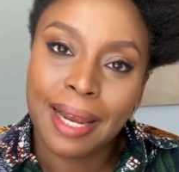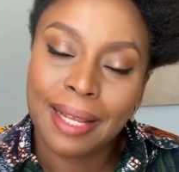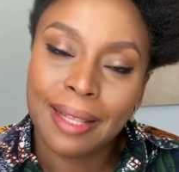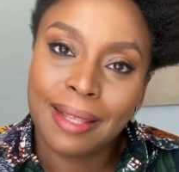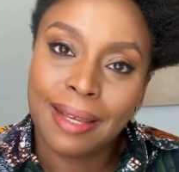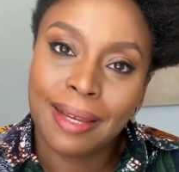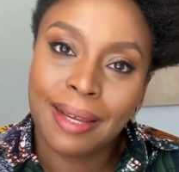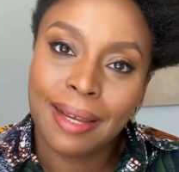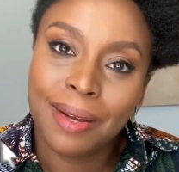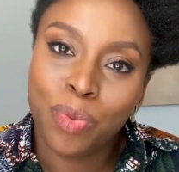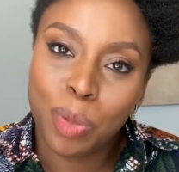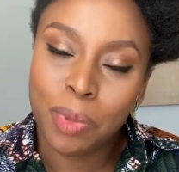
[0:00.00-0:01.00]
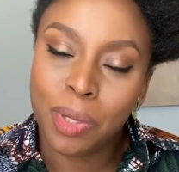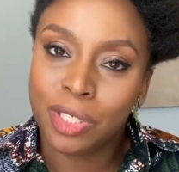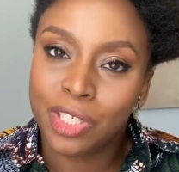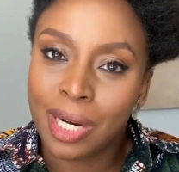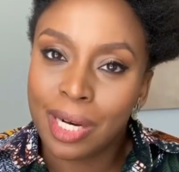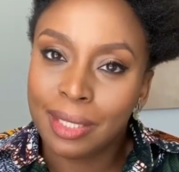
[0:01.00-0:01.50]
And I think Weep
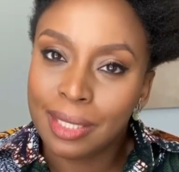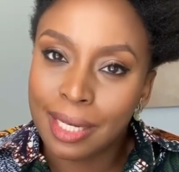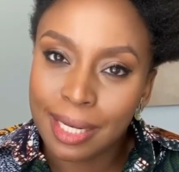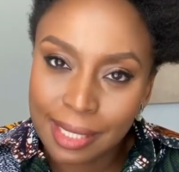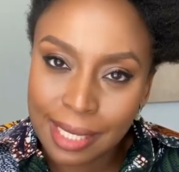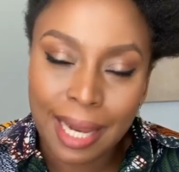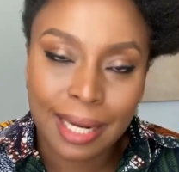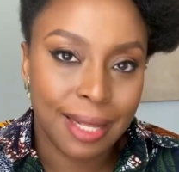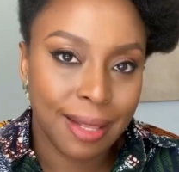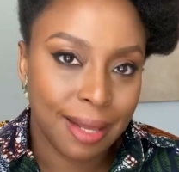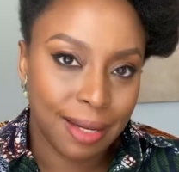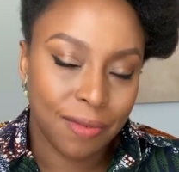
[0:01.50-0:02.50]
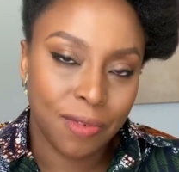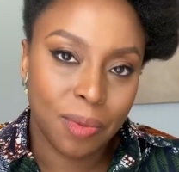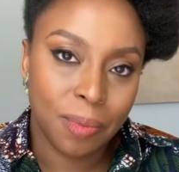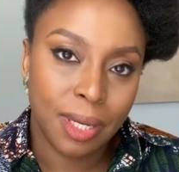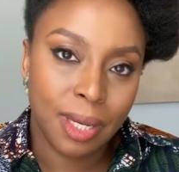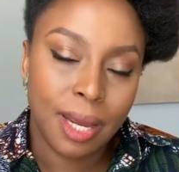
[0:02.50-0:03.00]
Not, Child did exactly that for
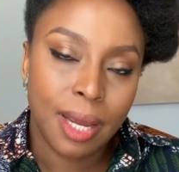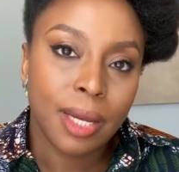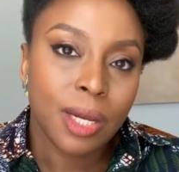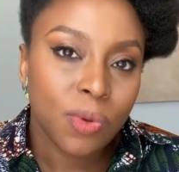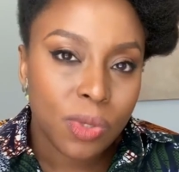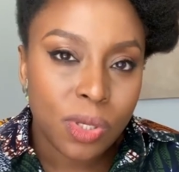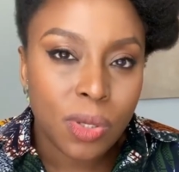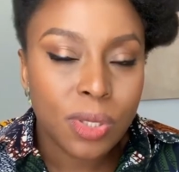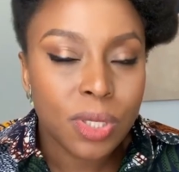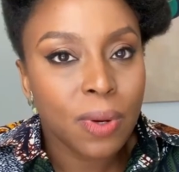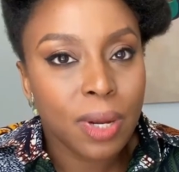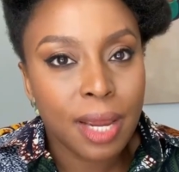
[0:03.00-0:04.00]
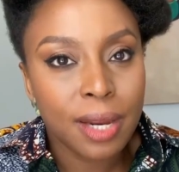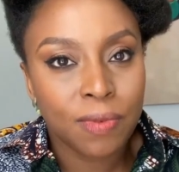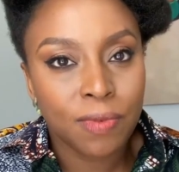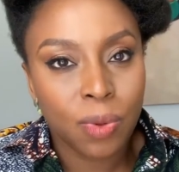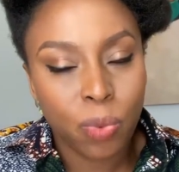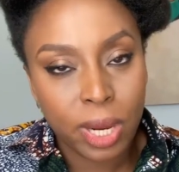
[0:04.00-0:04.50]
me. It was also a
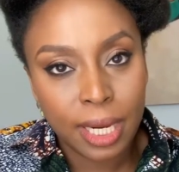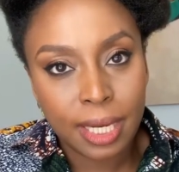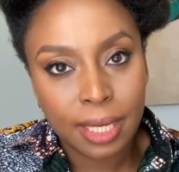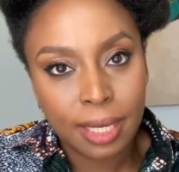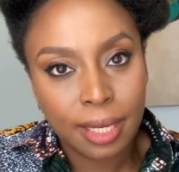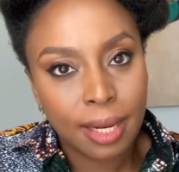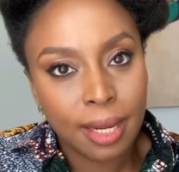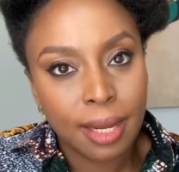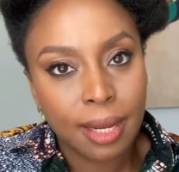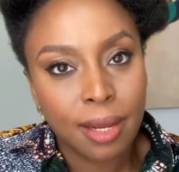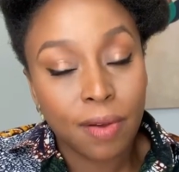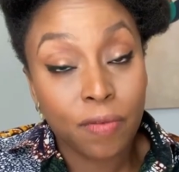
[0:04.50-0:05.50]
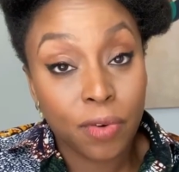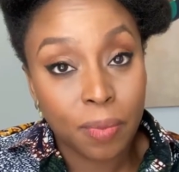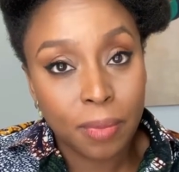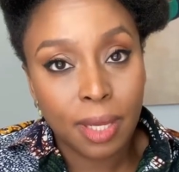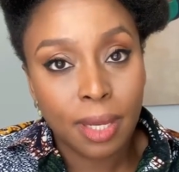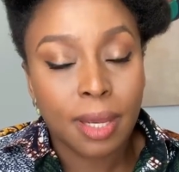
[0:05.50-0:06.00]
kind of awakening for
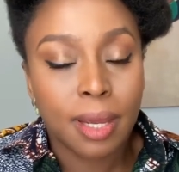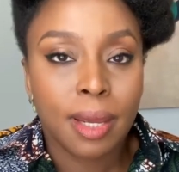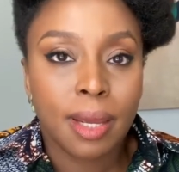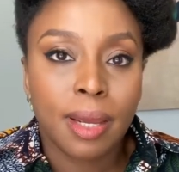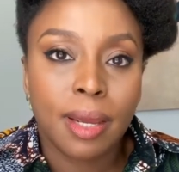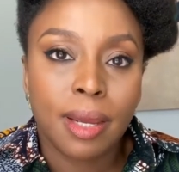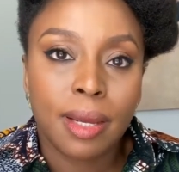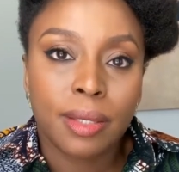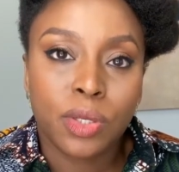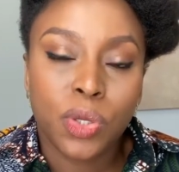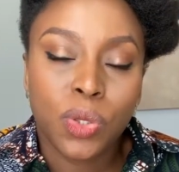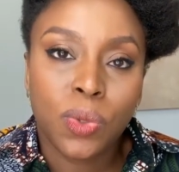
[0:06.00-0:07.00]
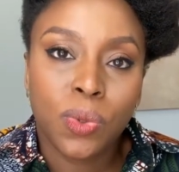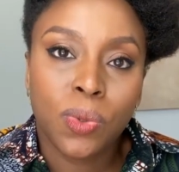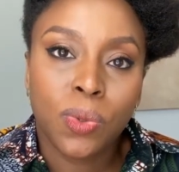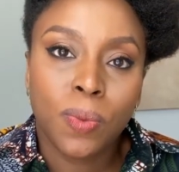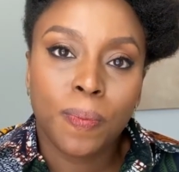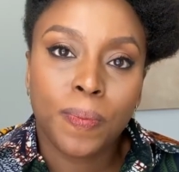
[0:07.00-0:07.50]
me
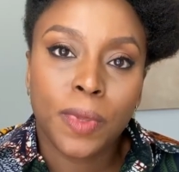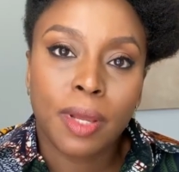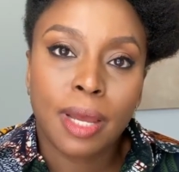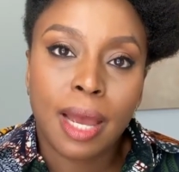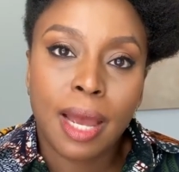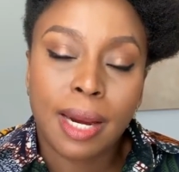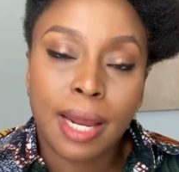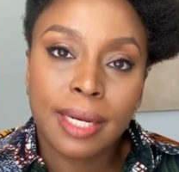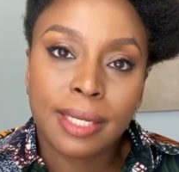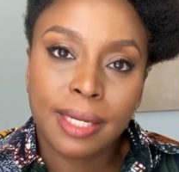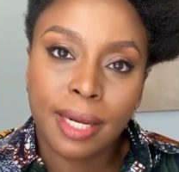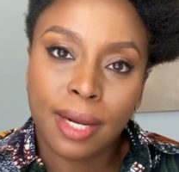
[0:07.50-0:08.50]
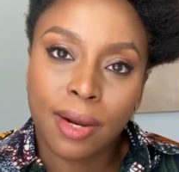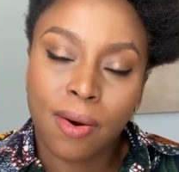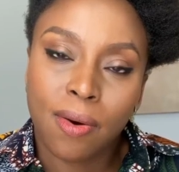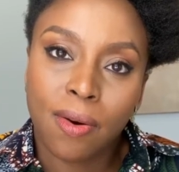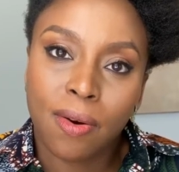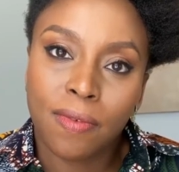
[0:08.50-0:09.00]
to an idea
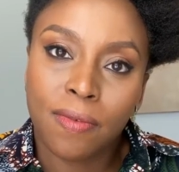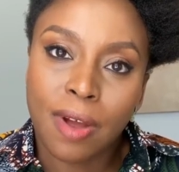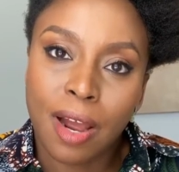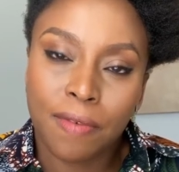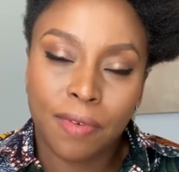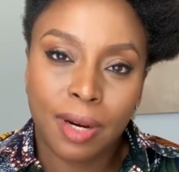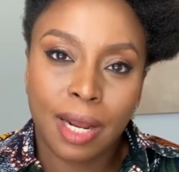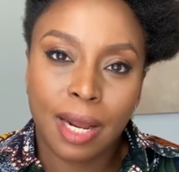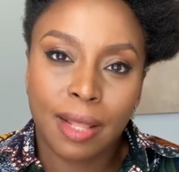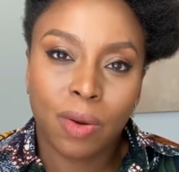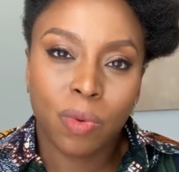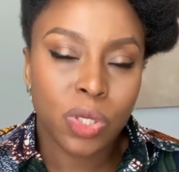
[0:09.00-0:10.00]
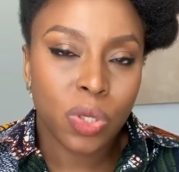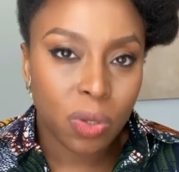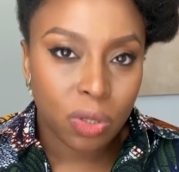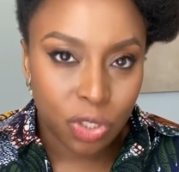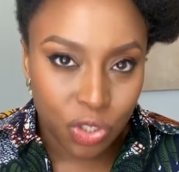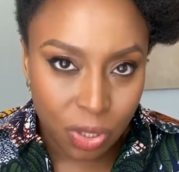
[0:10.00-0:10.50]
of Africa that was
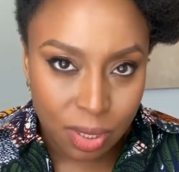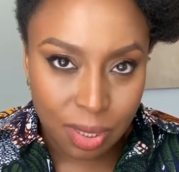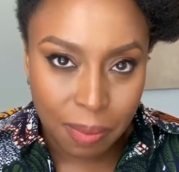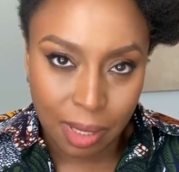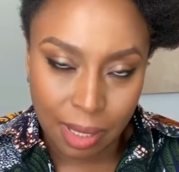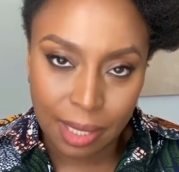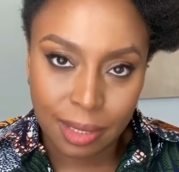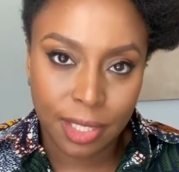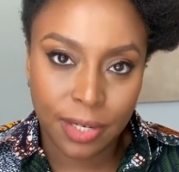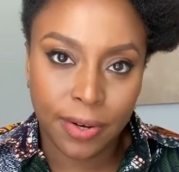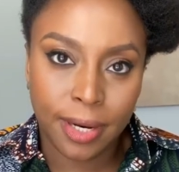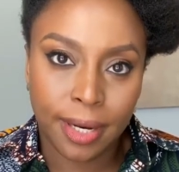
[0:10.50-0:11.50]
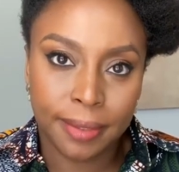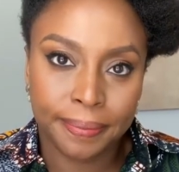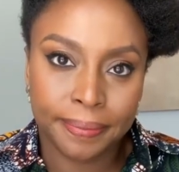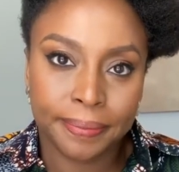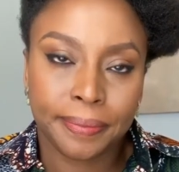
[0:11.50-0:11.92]
not just about Nigeria.